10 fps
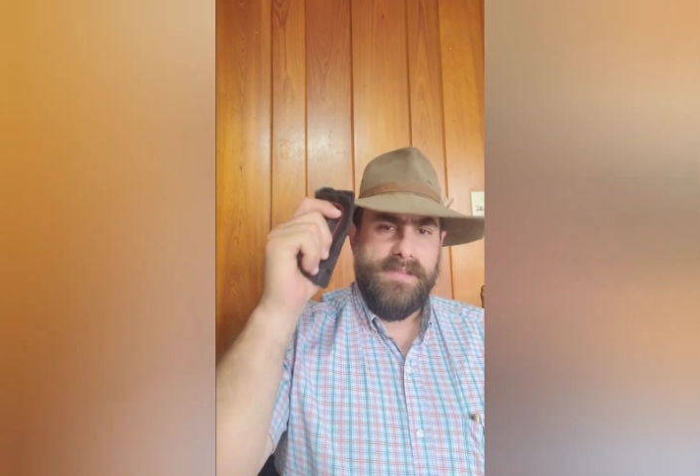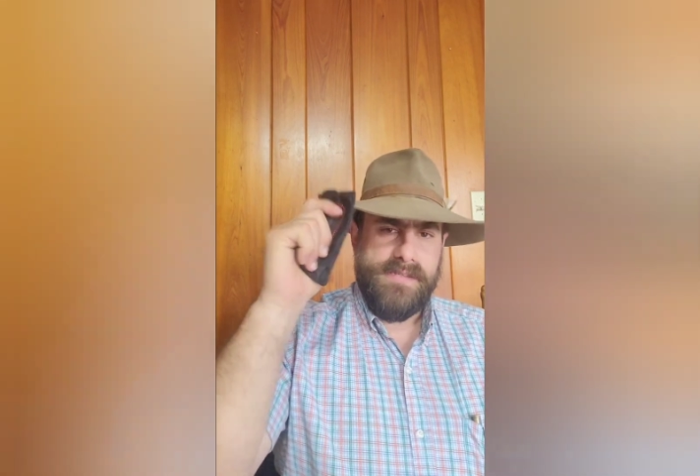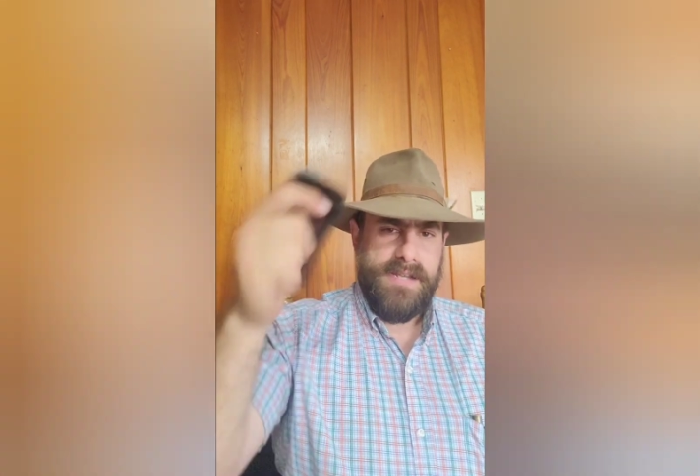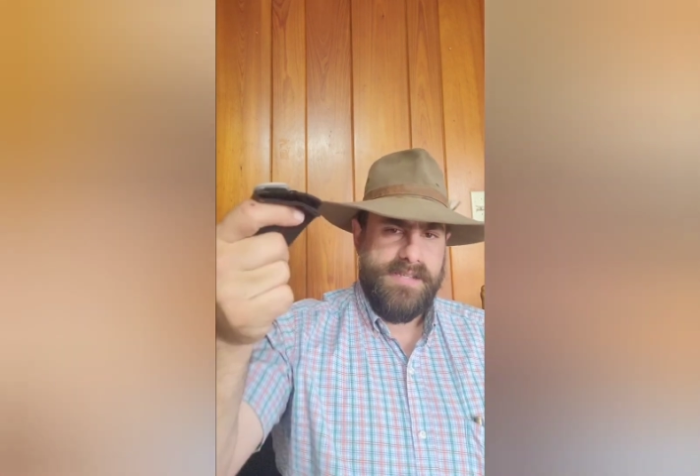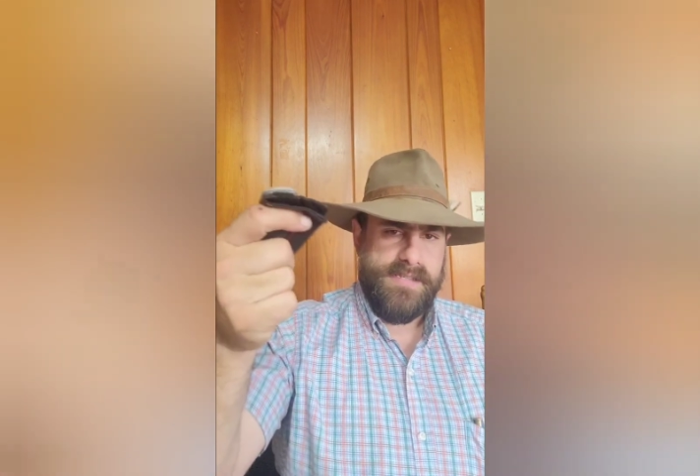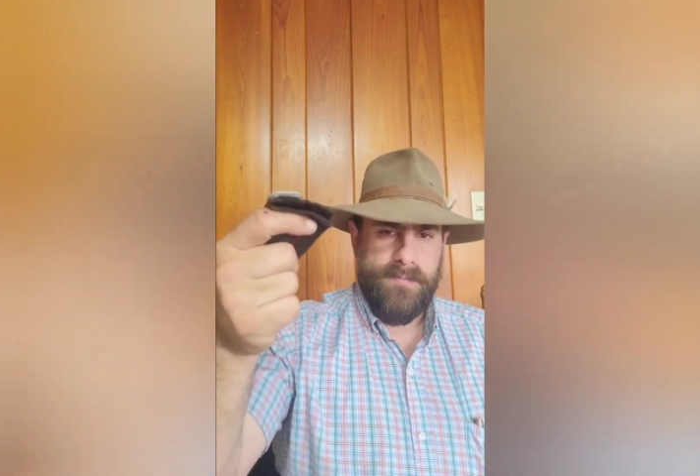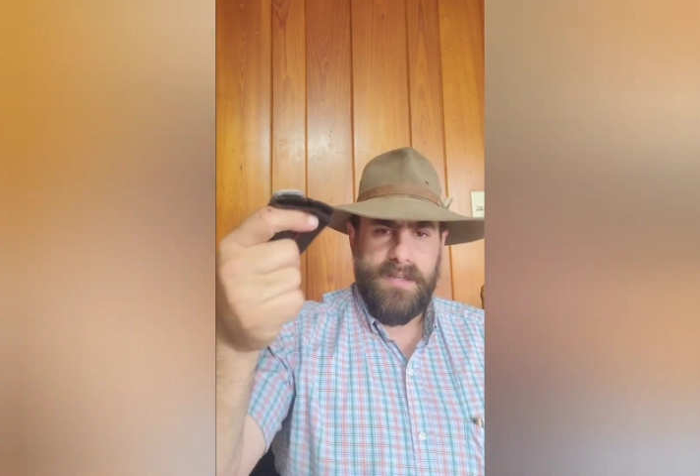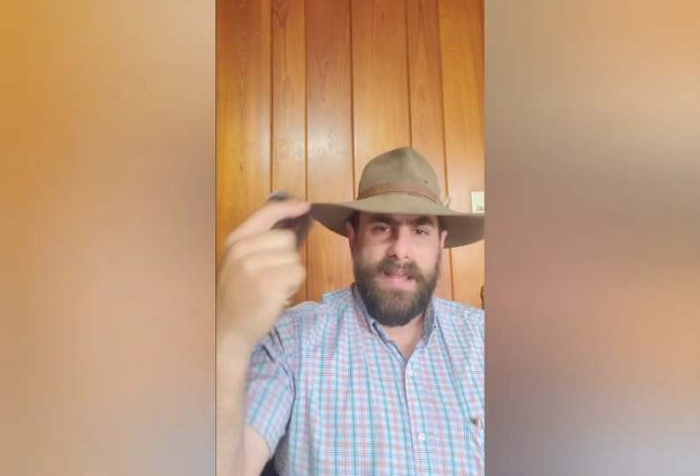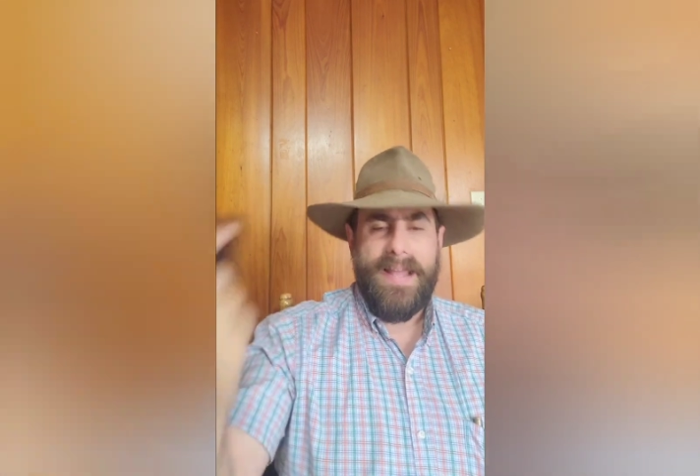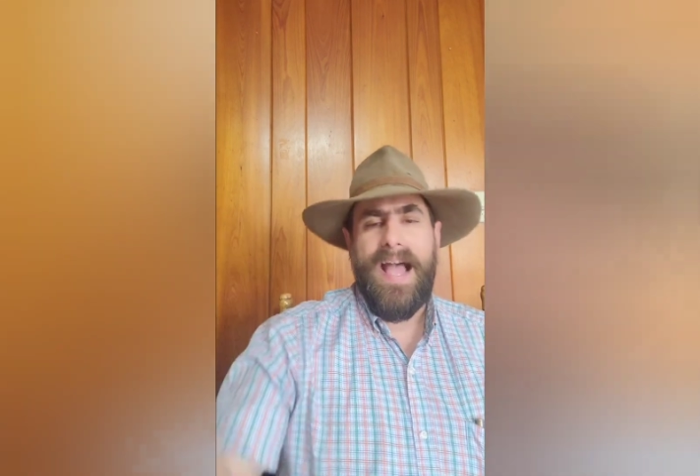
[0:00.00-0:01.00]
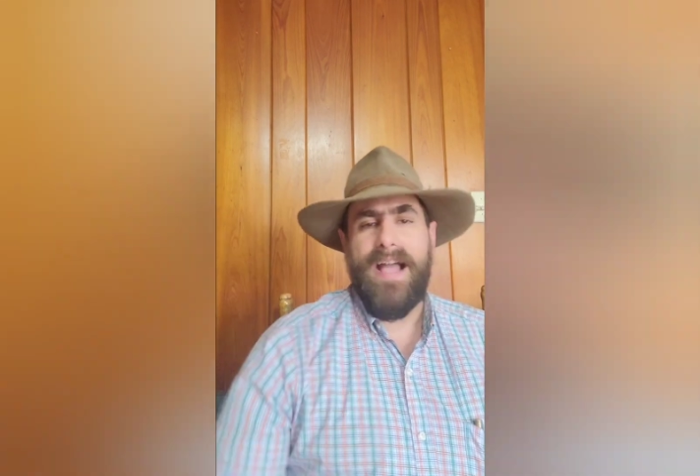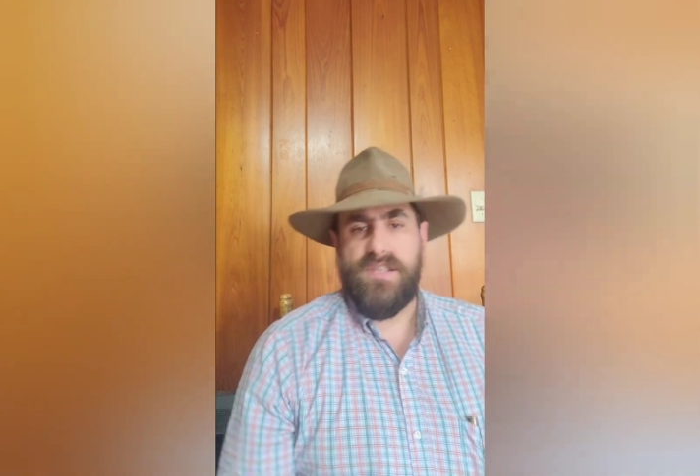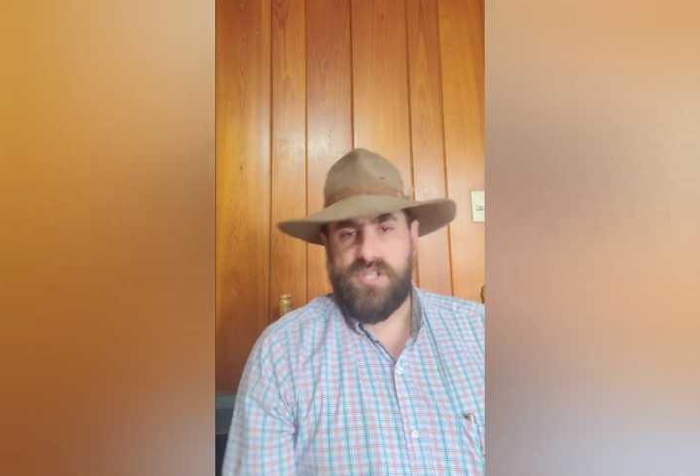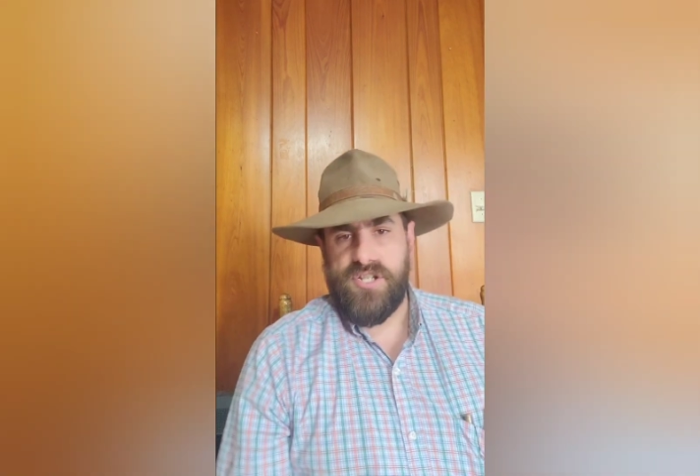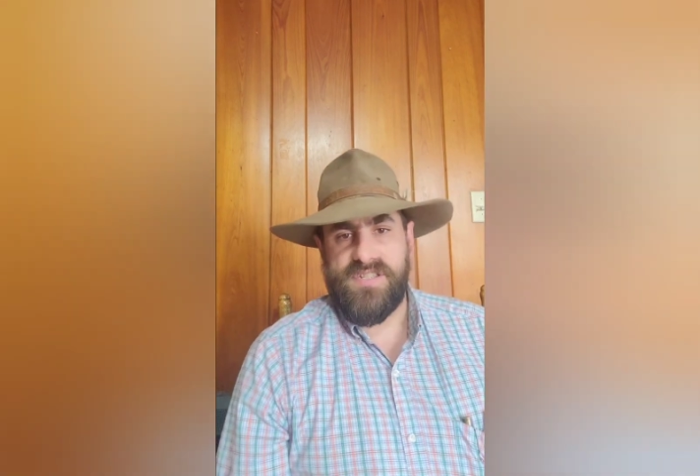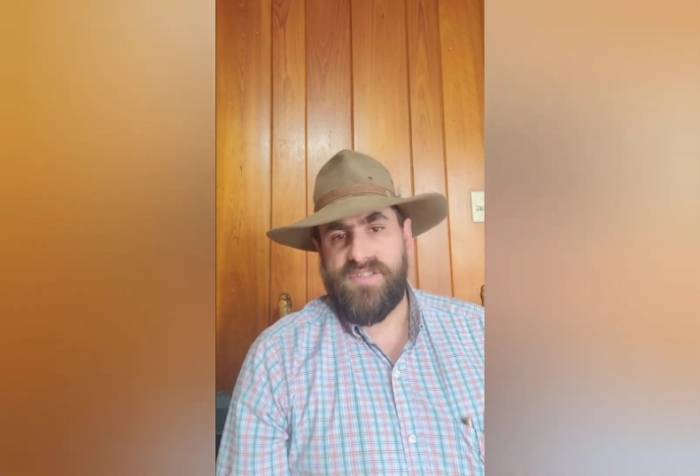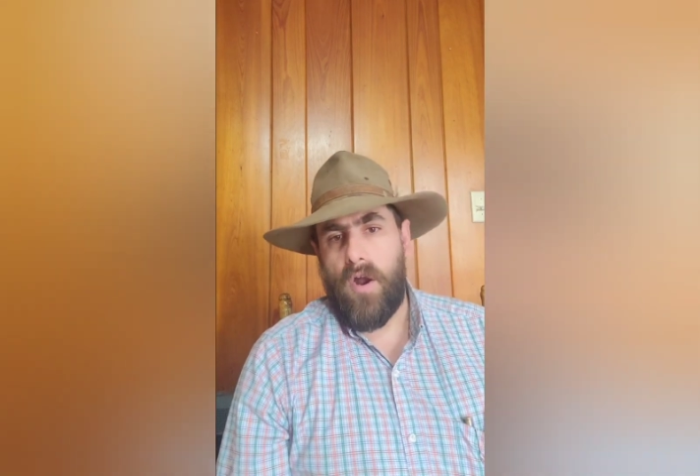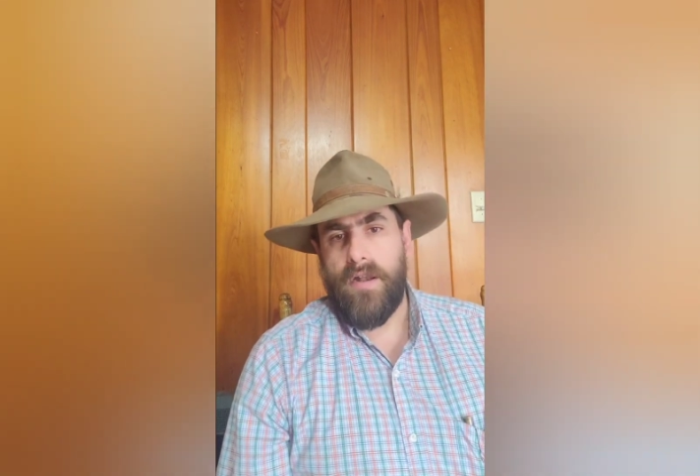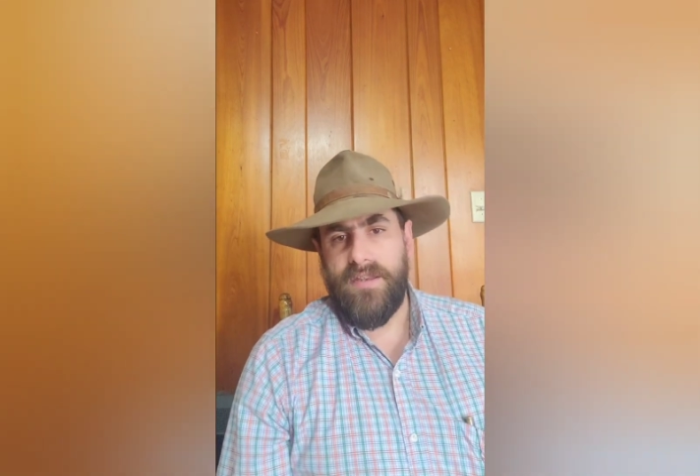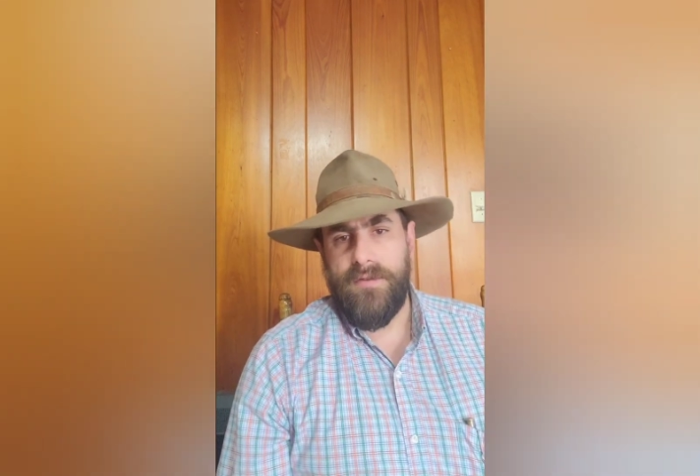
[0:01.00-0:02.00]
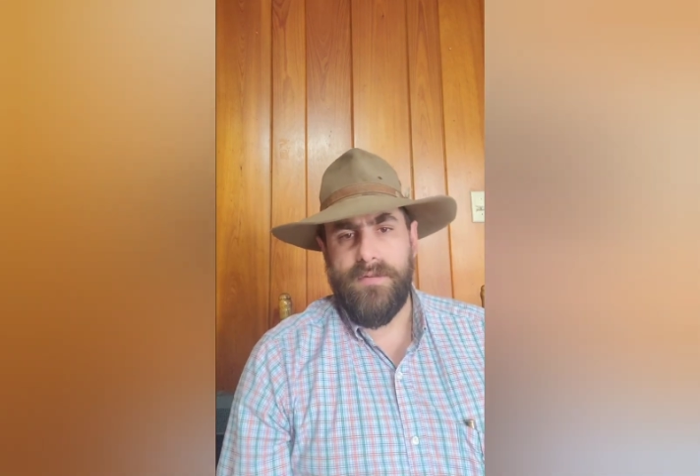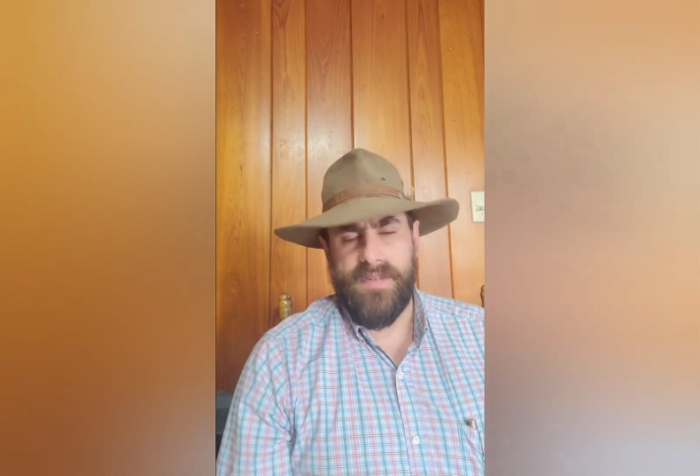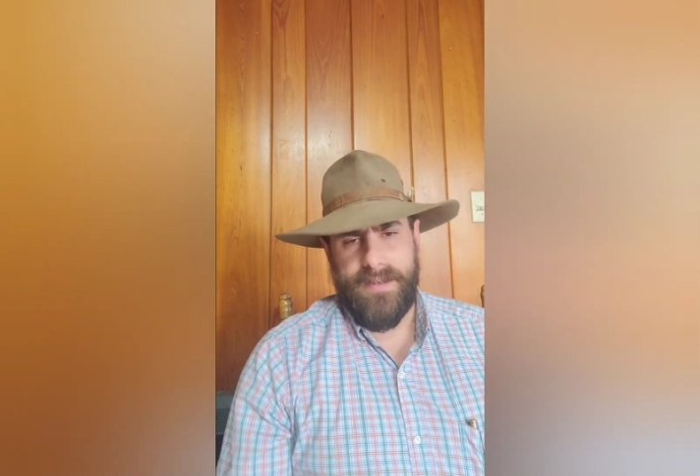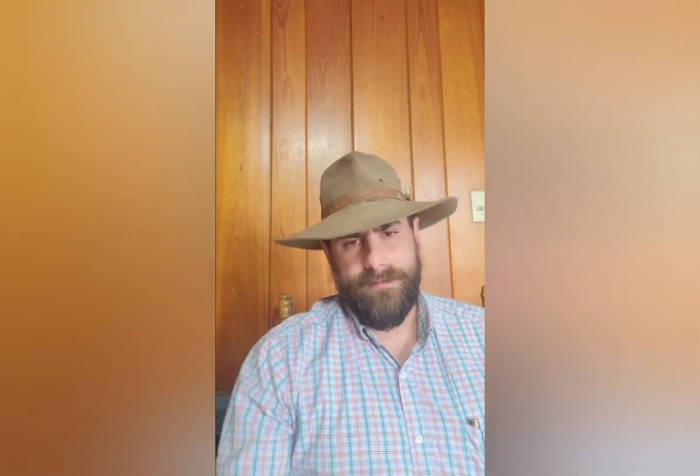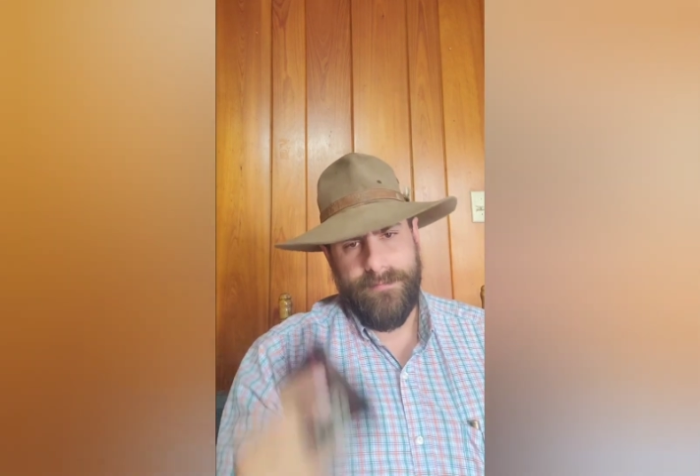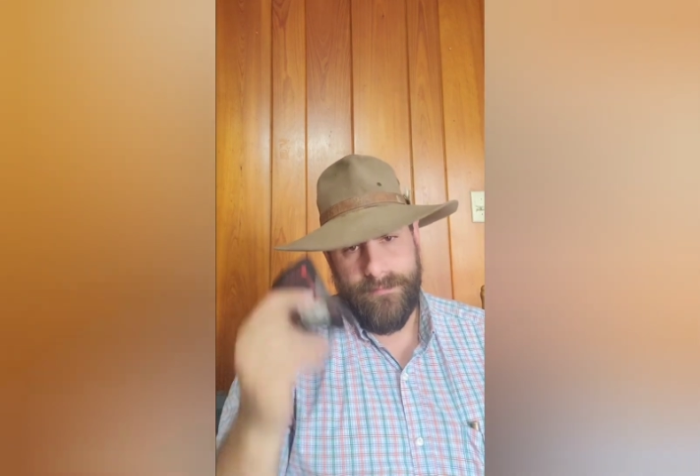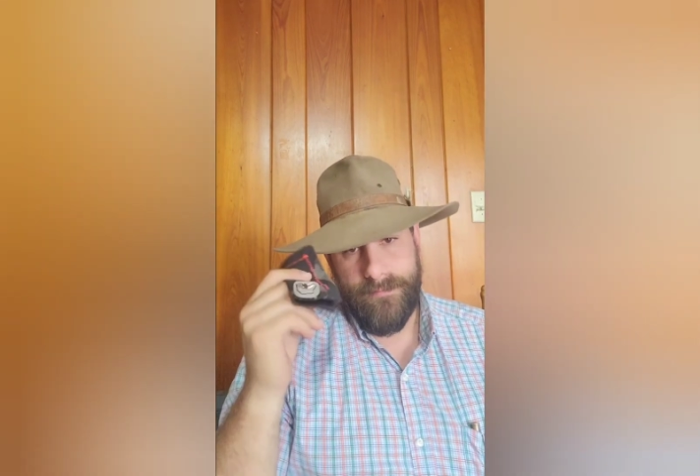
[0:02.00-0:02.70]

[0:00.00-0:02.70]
This is not something that guys just started using.